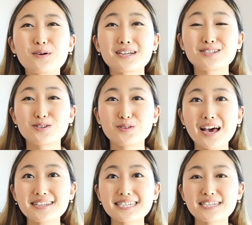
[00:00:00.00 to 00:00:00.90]
in
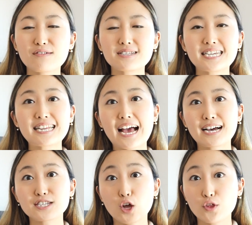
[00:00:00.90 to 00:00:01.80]
2017,
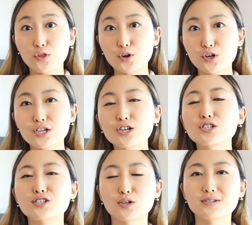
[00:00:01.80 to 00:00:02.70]
as a third-year
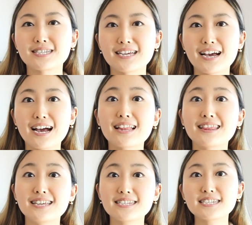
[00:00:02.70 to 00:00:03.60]

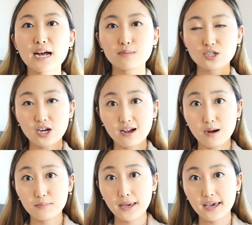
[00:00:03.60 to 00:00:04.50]
associate, this is how much I
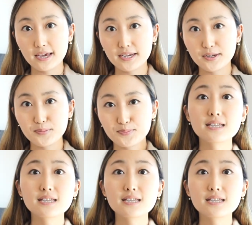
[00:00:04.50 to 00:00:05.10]
got paid.